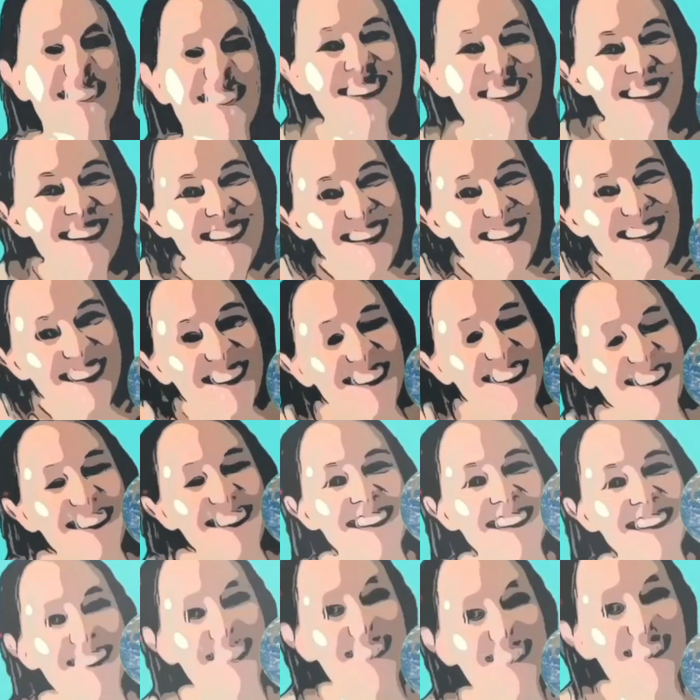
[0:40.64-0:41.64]
This is
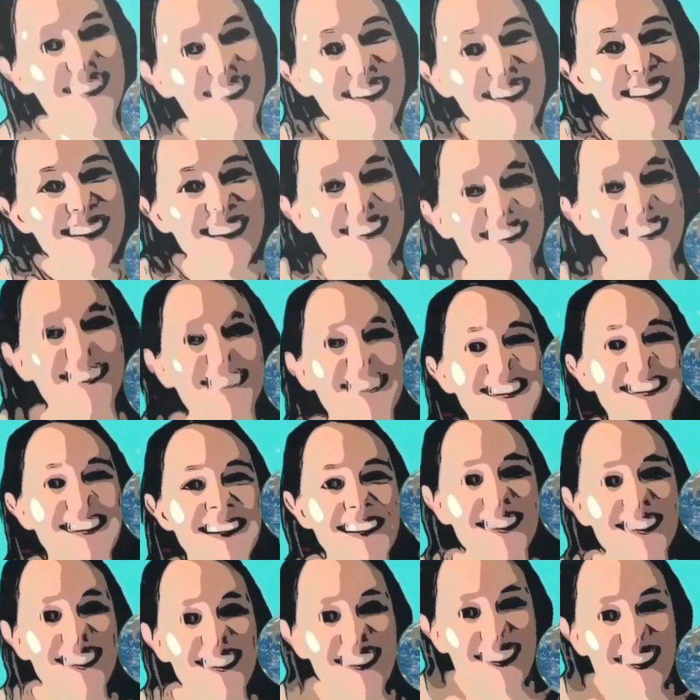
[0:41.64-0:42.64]
a space
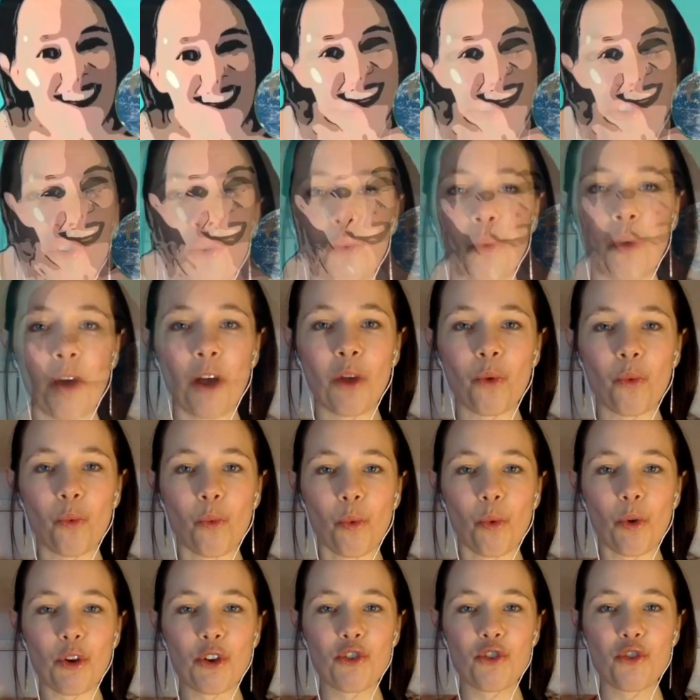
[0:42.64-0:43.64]
in which you will
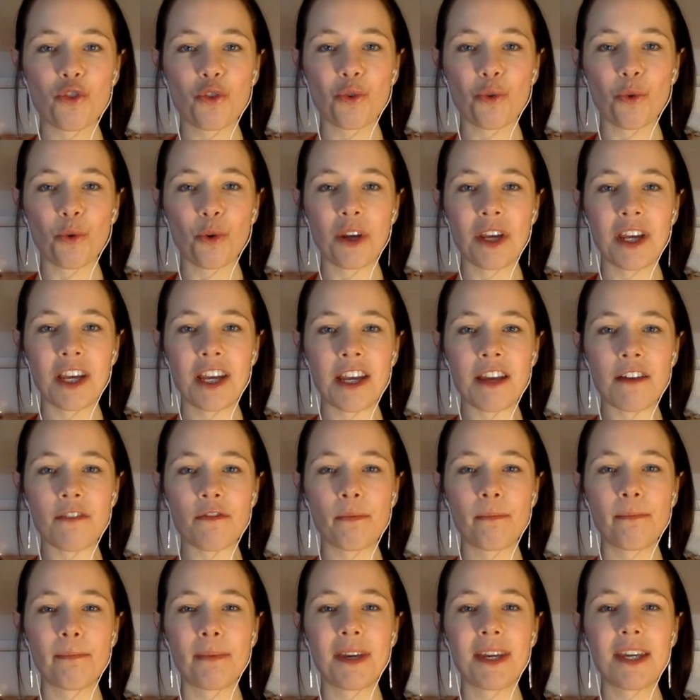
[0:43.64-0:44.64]
retrieve
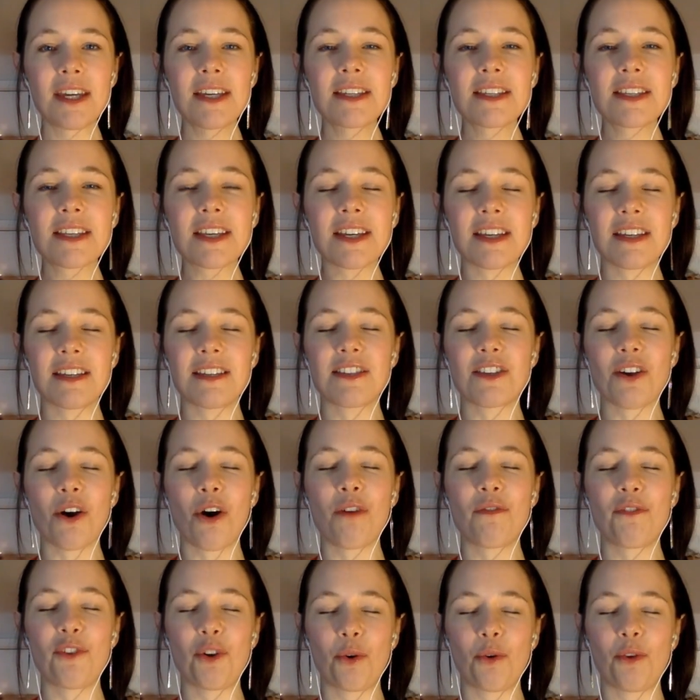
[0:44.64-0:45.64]
pieces
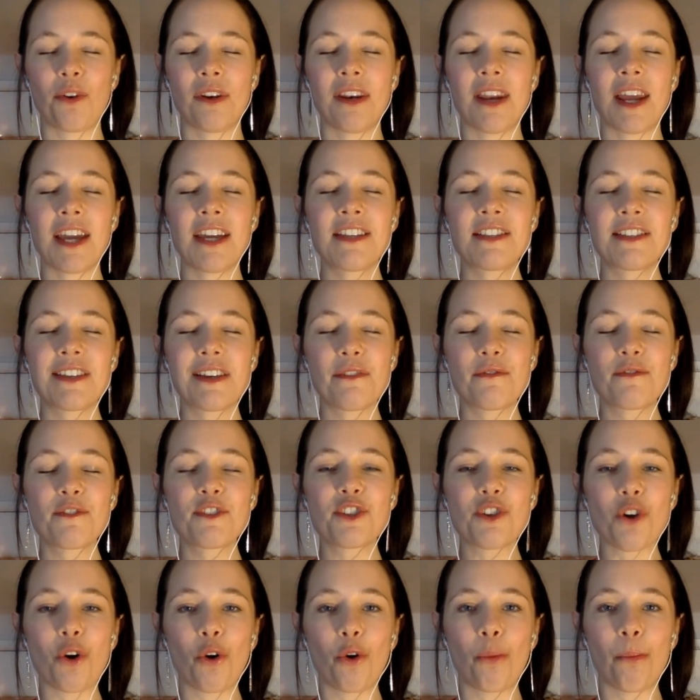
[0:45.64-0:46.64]
of your native
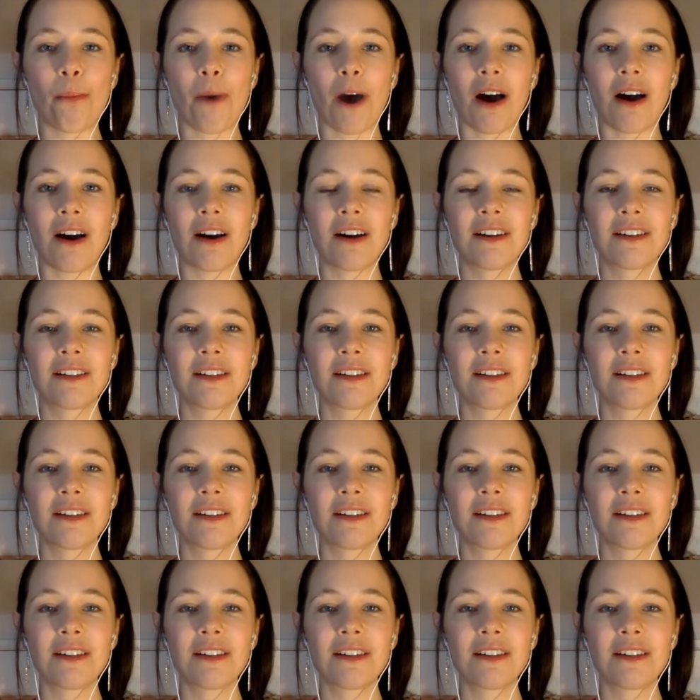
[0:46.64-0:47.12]
soma.